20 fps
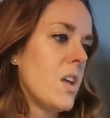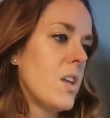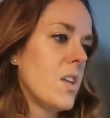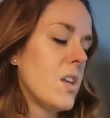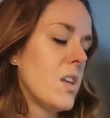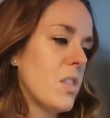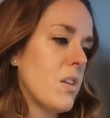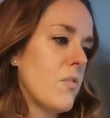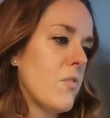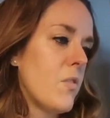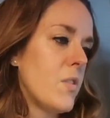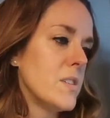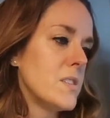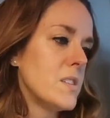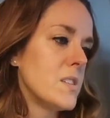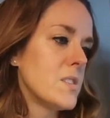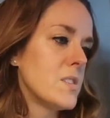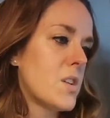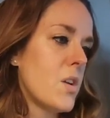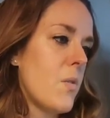Yet their
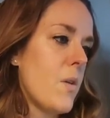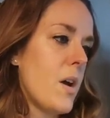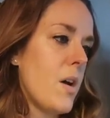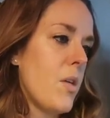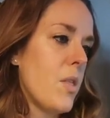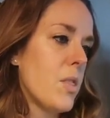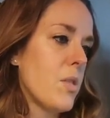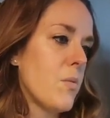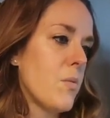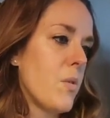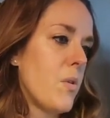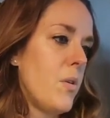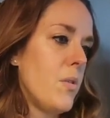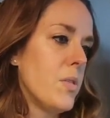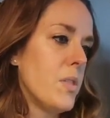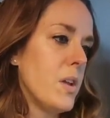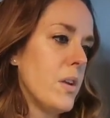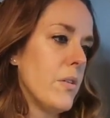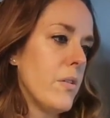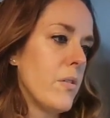voices go out through
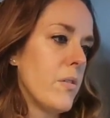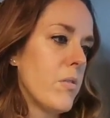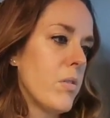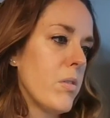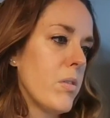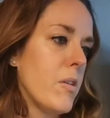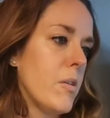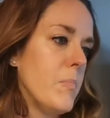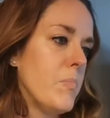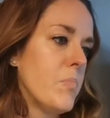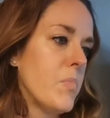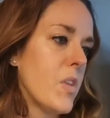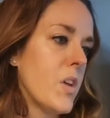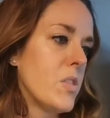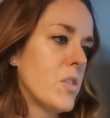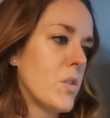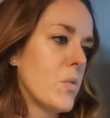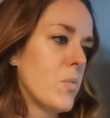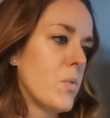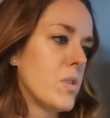all the earth,
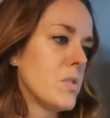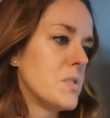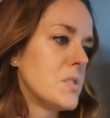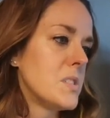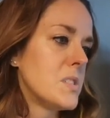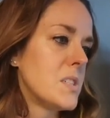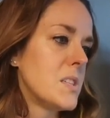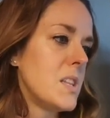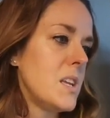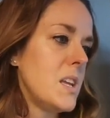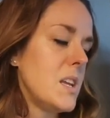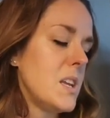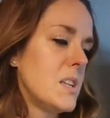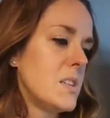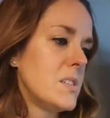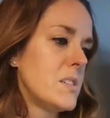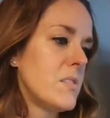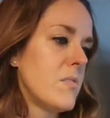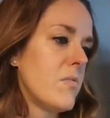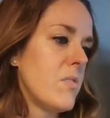and their words to the
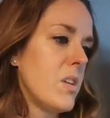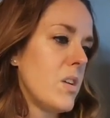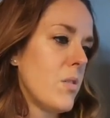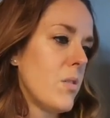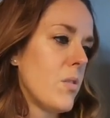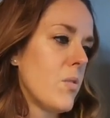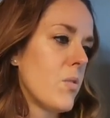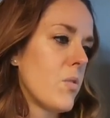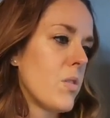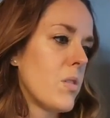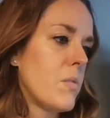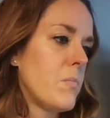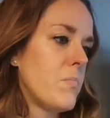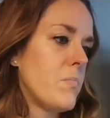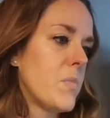end of the earth.